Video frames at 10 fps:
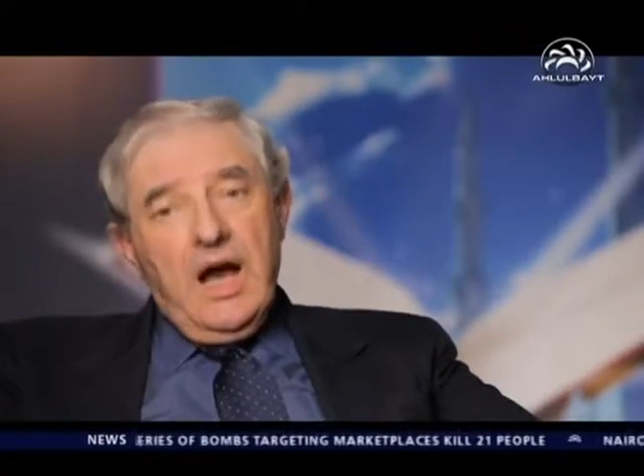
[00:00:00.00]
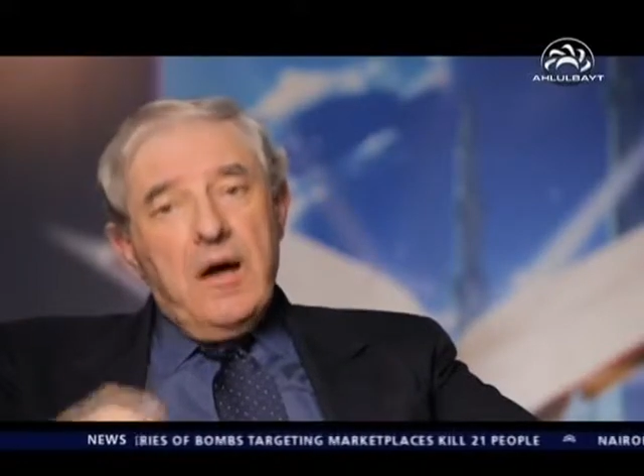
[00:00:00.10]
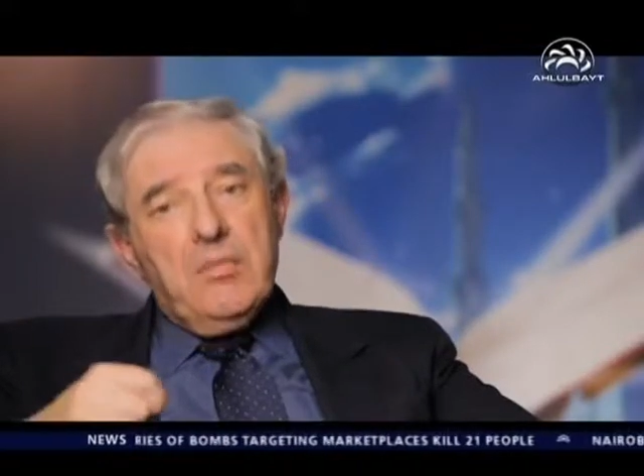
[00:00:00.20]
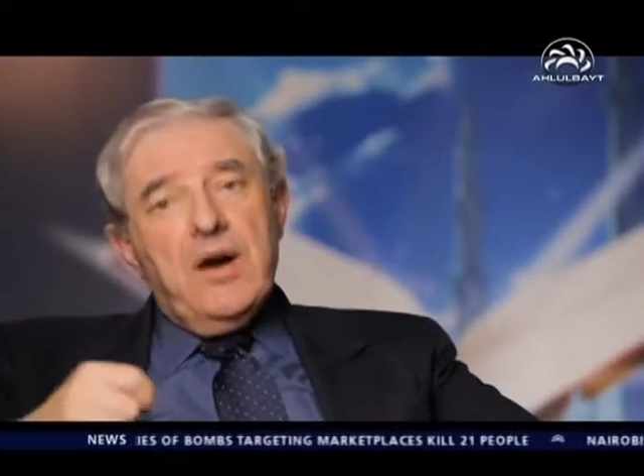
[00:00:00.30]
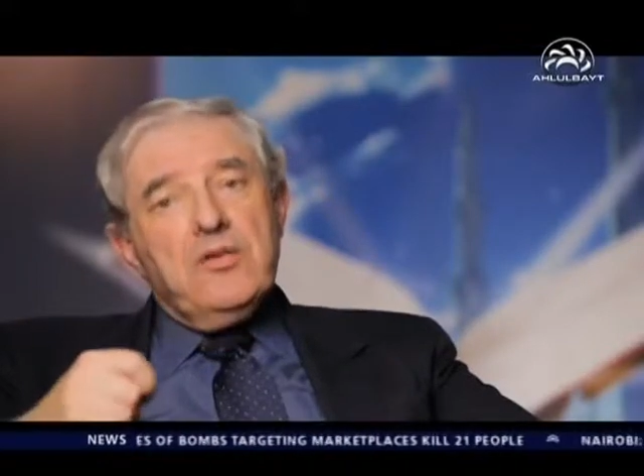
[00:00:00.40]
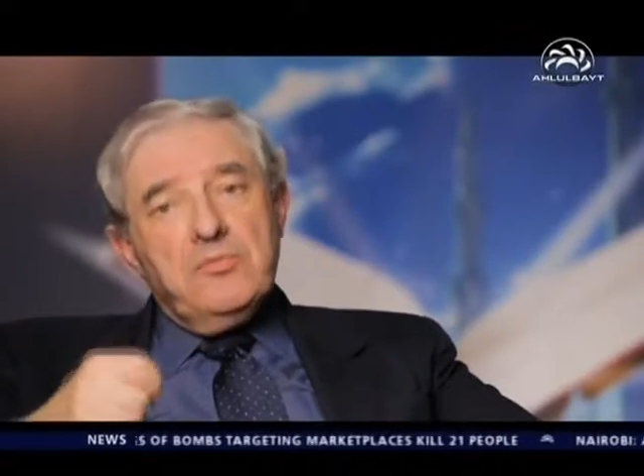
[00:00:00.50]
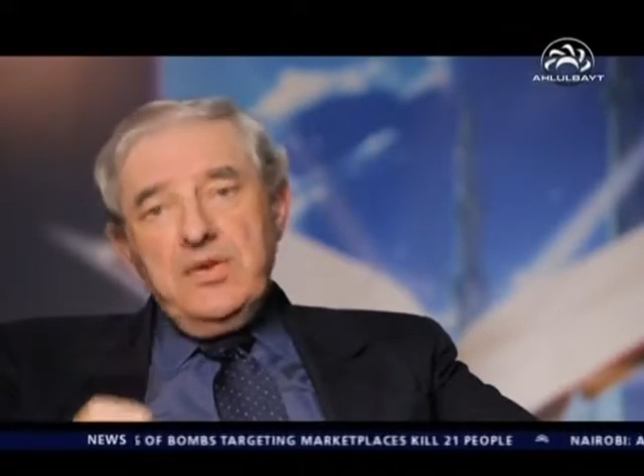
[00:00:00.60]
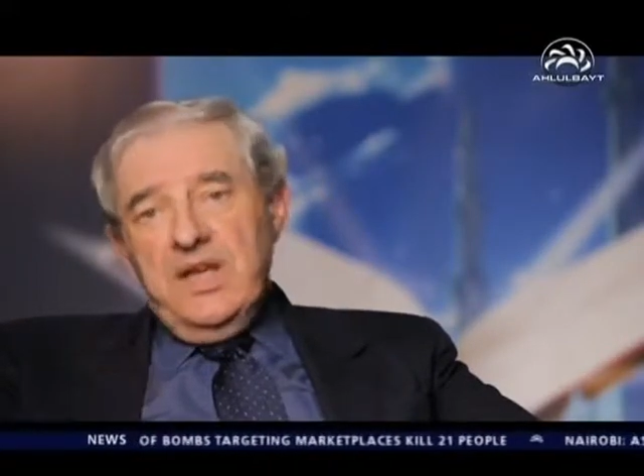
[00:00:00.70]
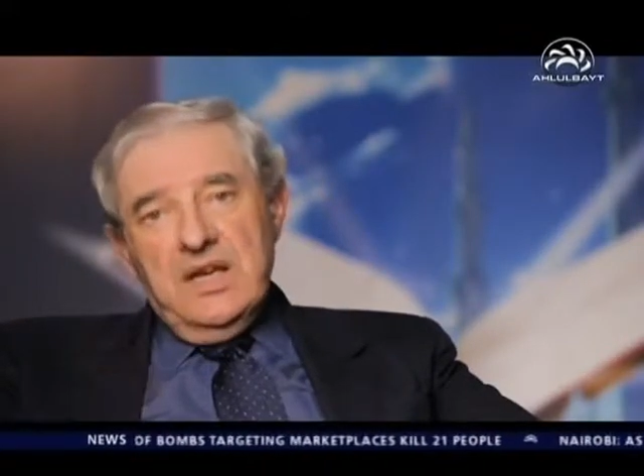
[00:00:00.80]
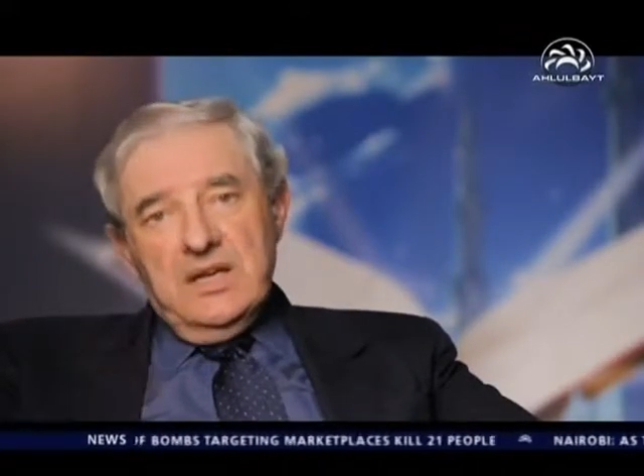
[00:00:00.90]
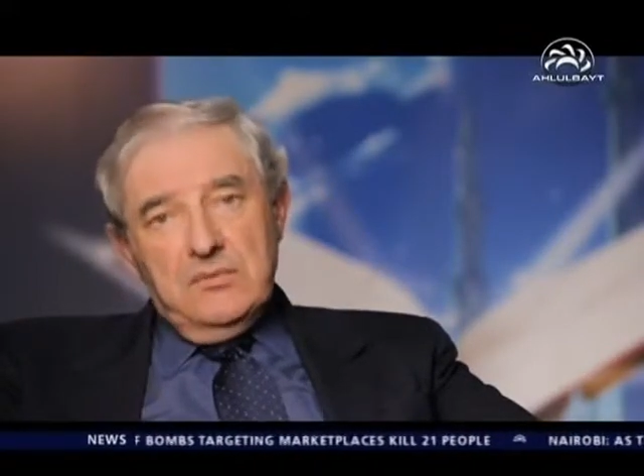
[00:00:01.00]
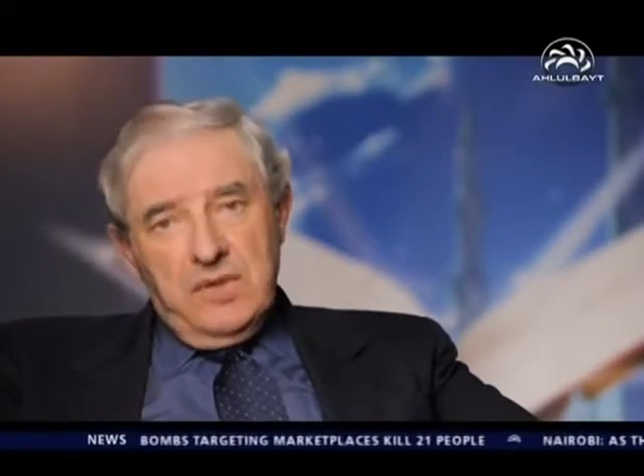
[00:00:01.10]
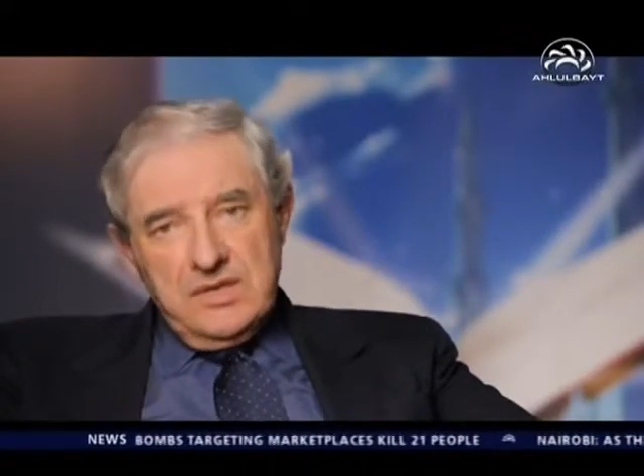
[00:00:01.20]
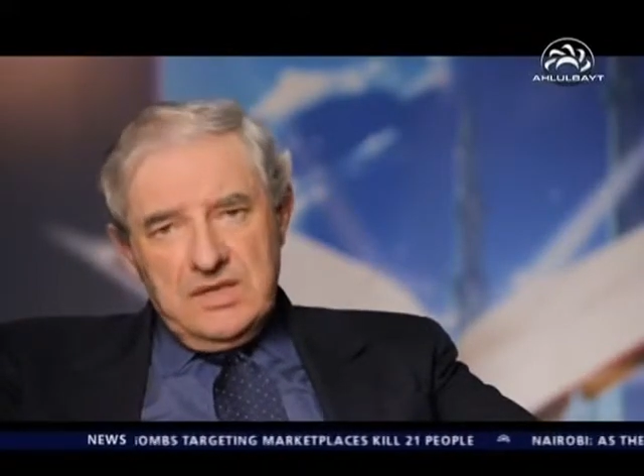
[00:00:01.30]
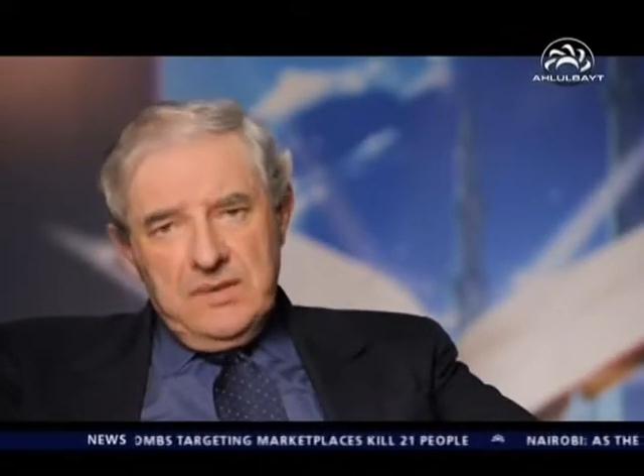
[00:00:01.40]
about being a
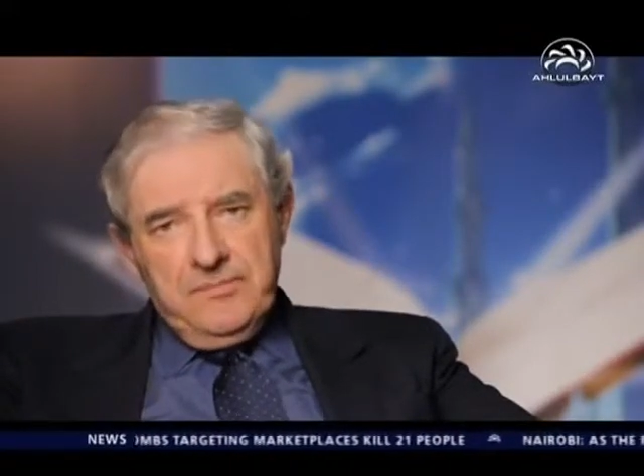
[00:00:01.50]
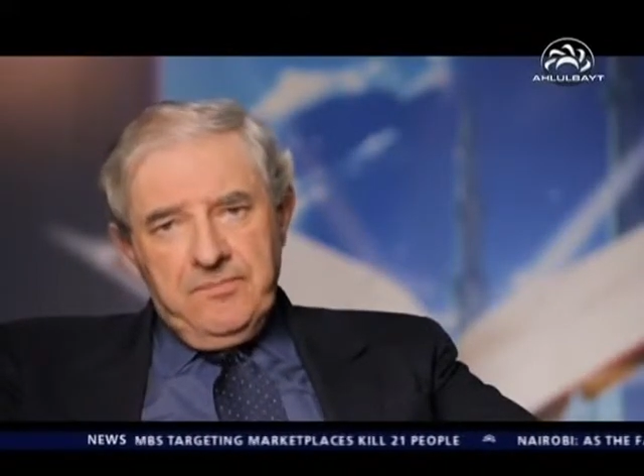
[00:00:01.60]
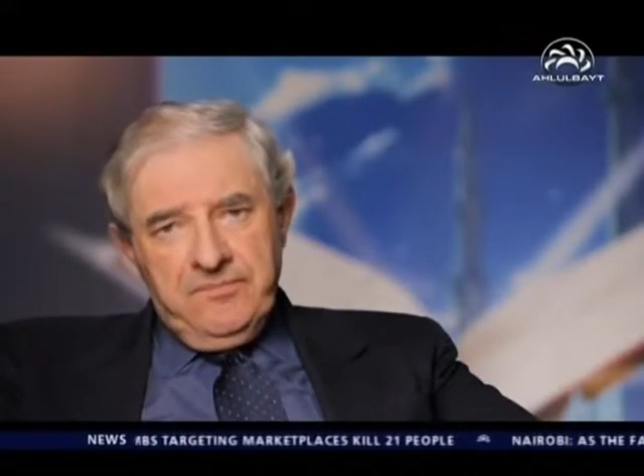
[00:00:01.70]
Muslim.